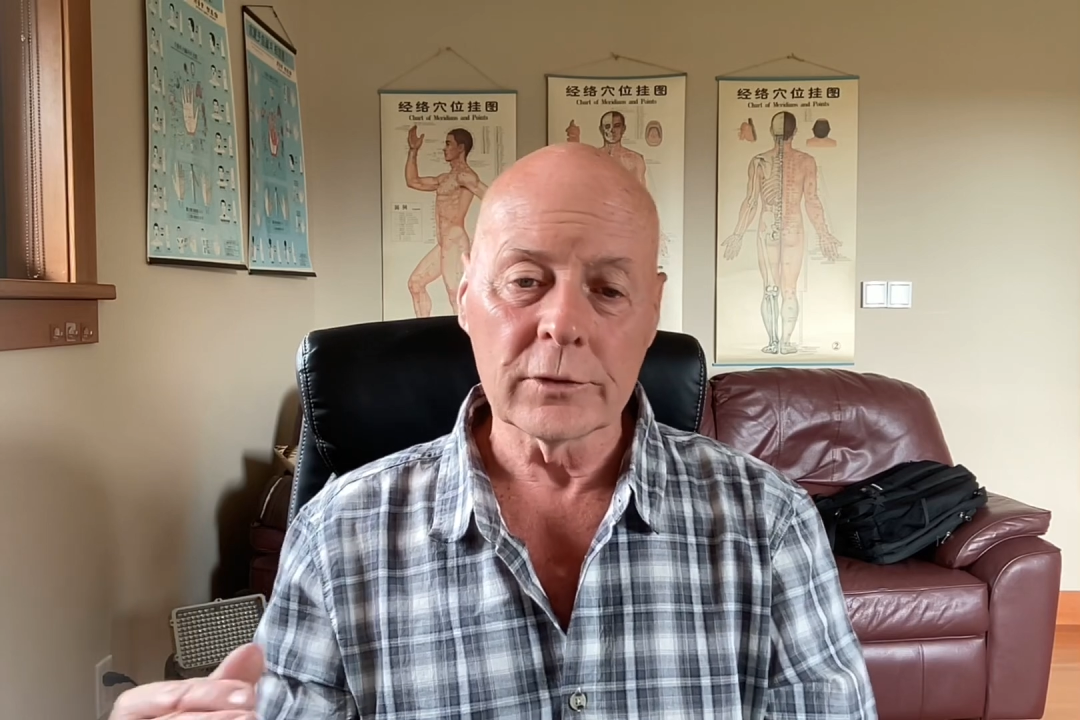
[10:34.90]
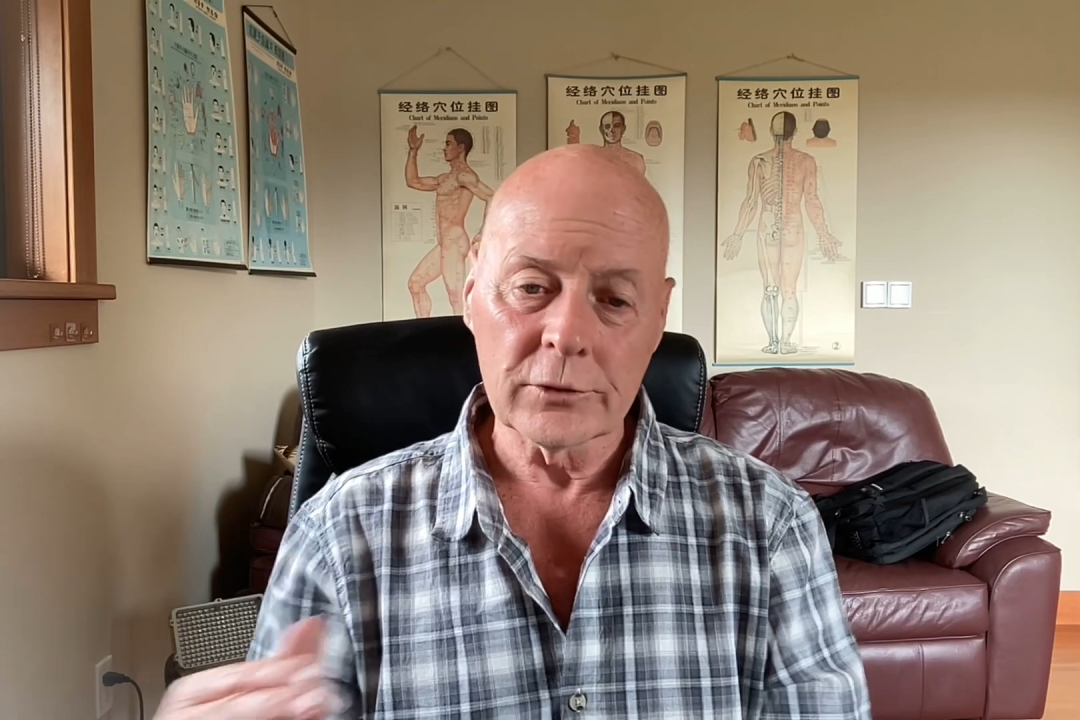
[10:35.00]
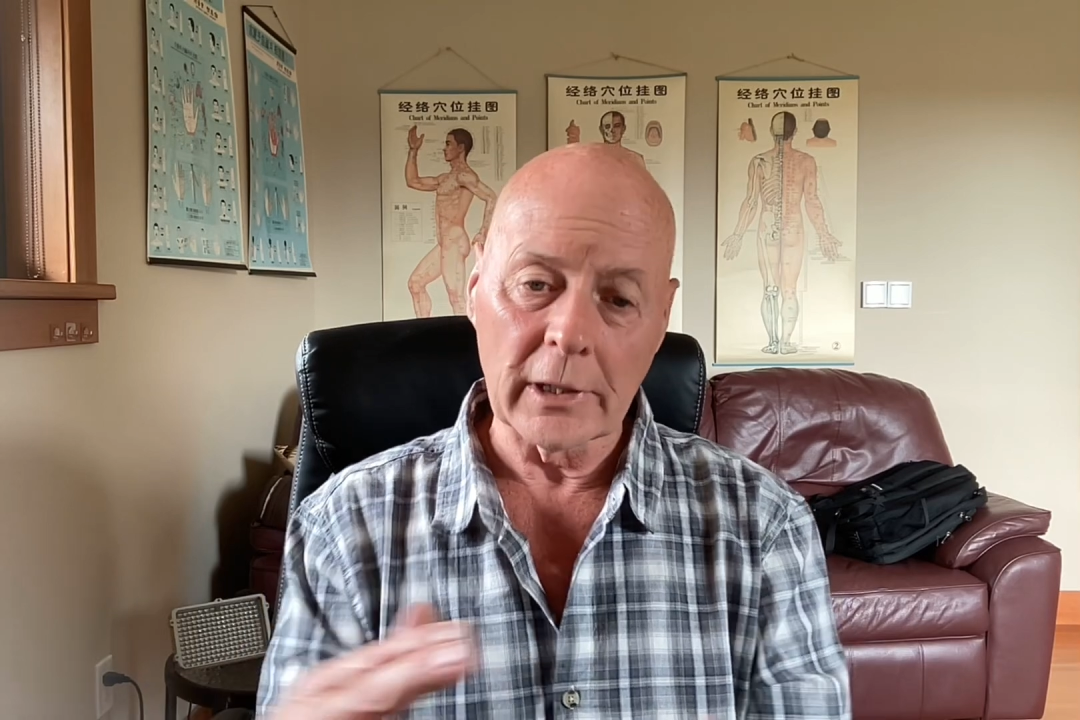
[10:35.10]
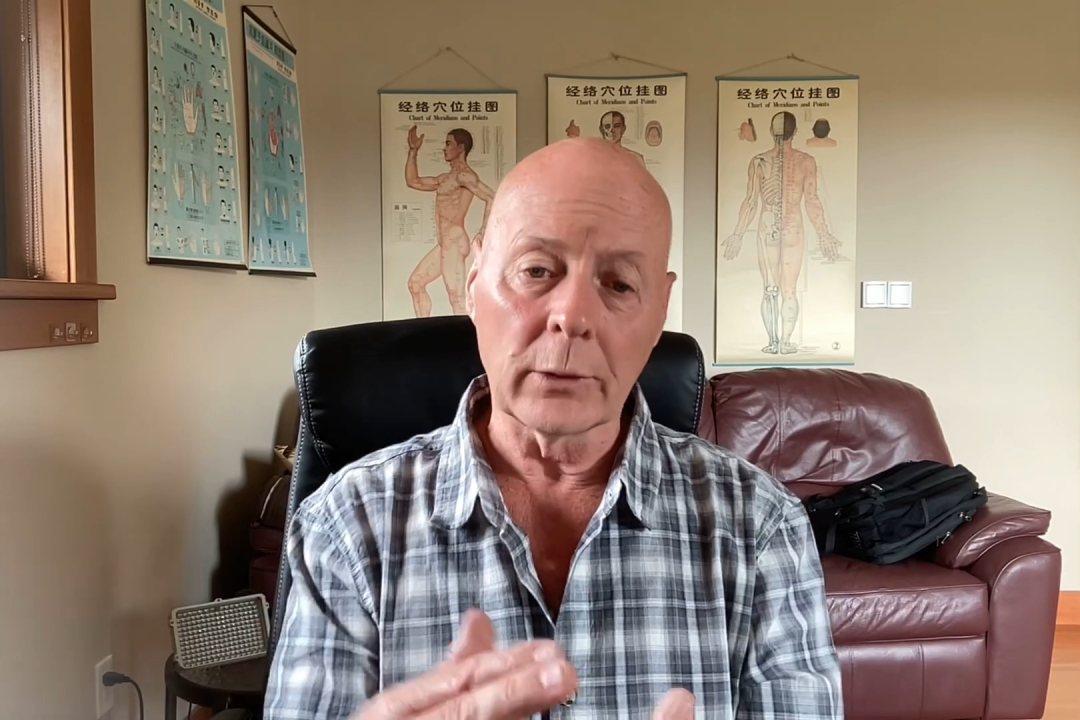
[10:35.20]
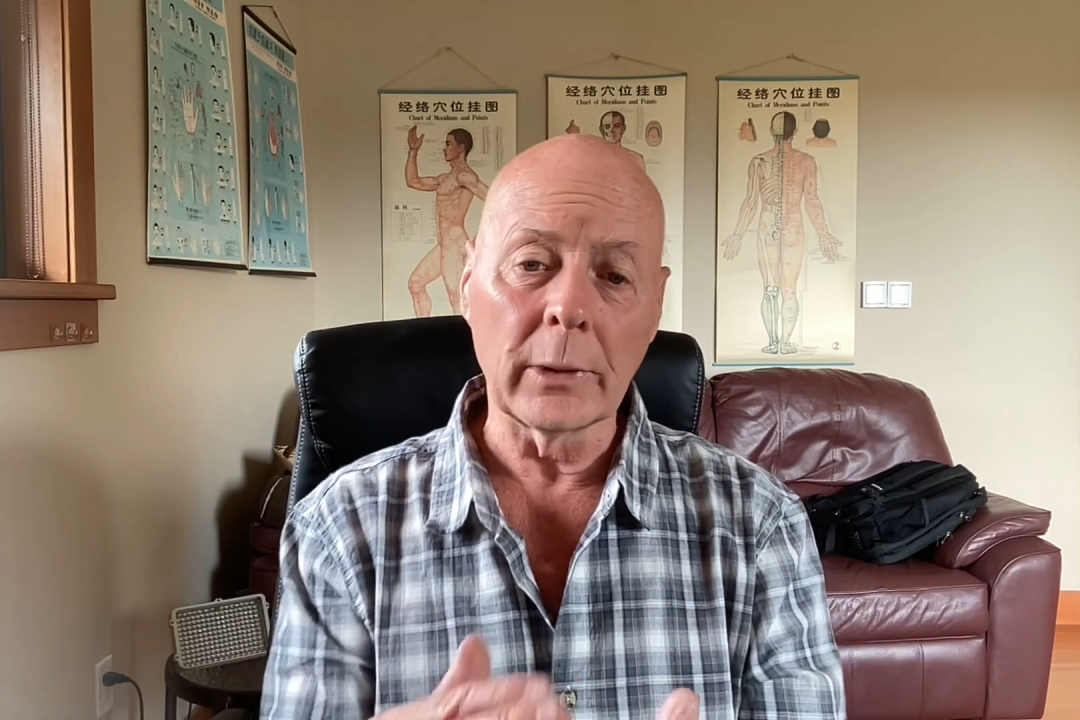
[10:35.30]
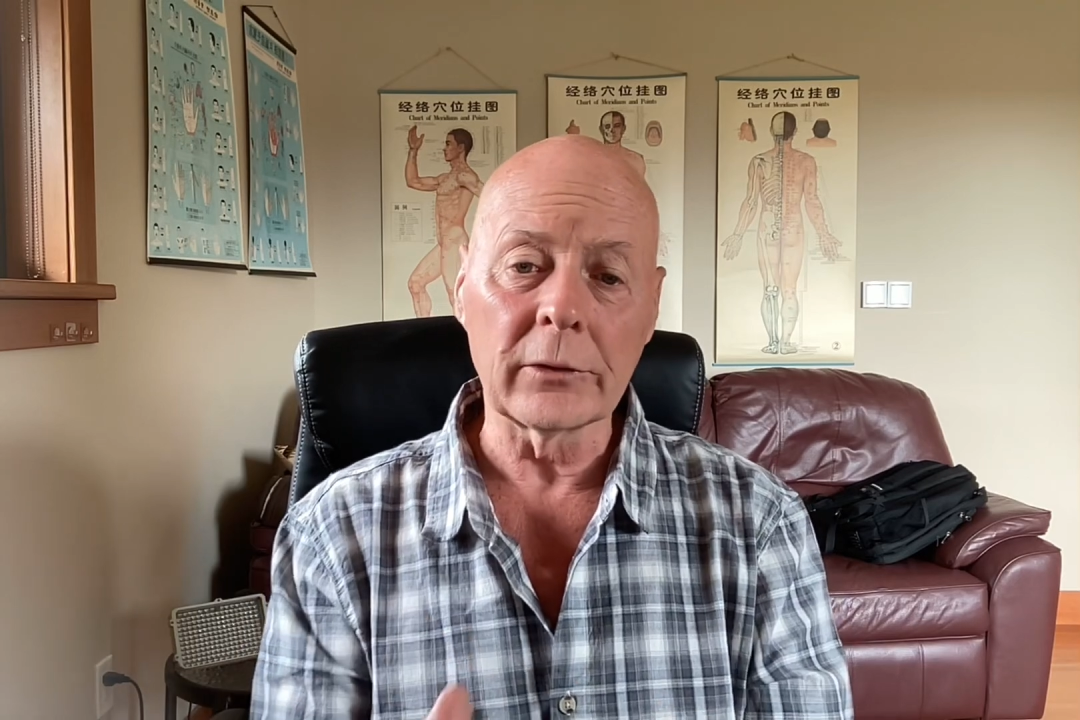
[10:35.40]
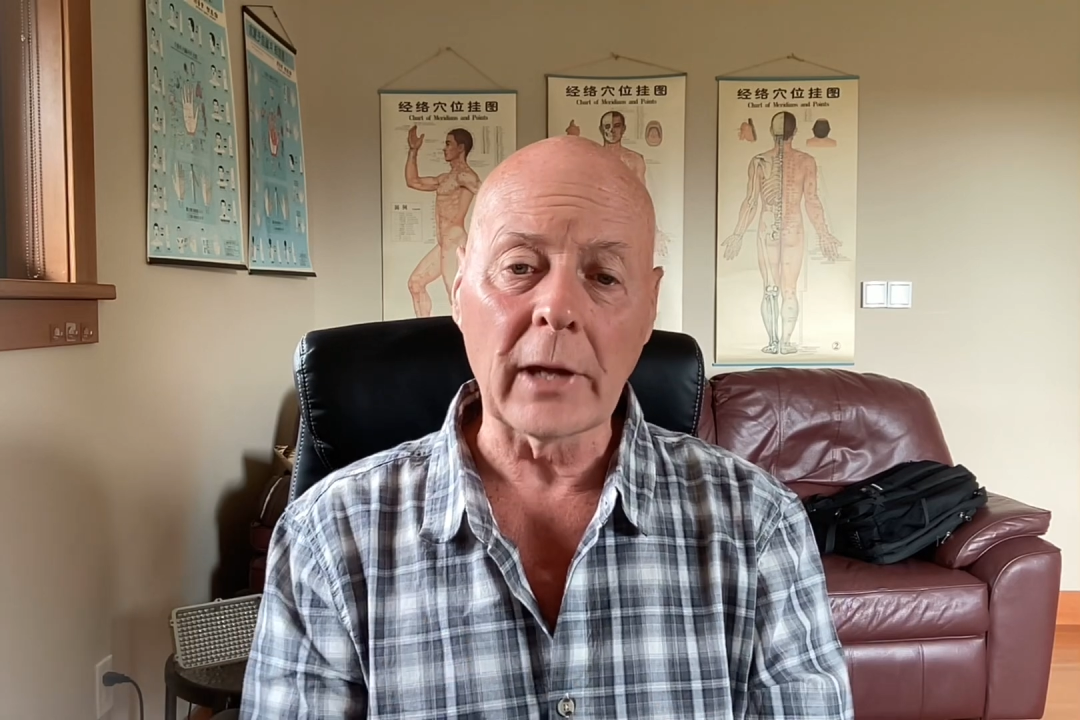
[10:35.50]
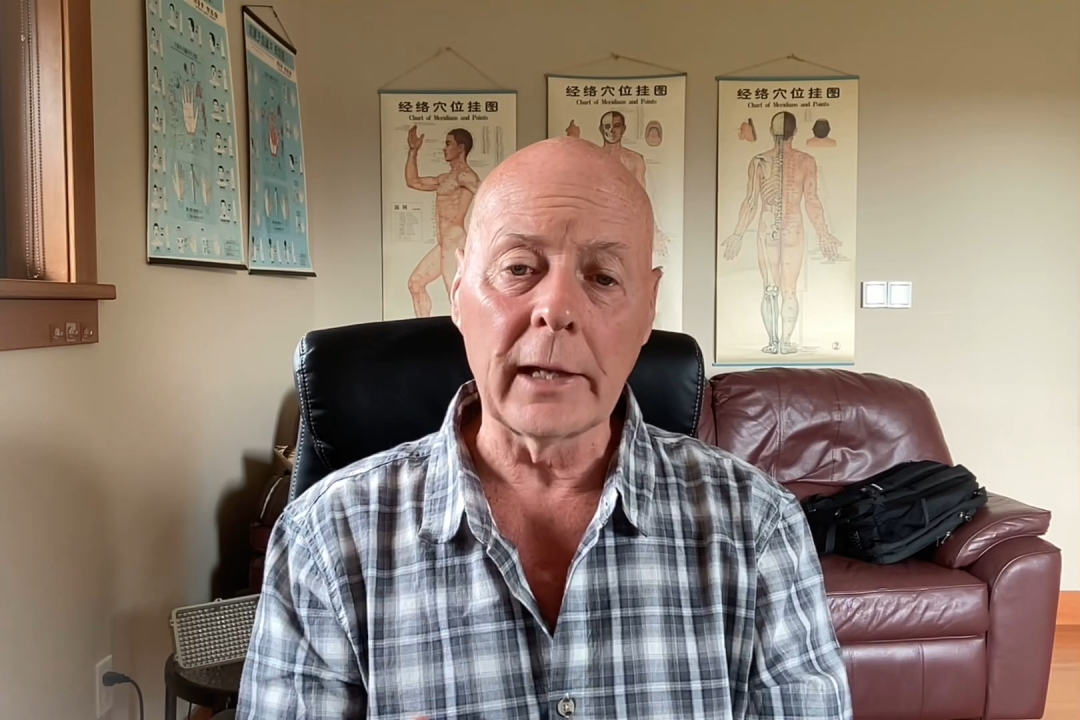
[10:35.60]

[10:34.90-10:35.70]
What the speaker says: generates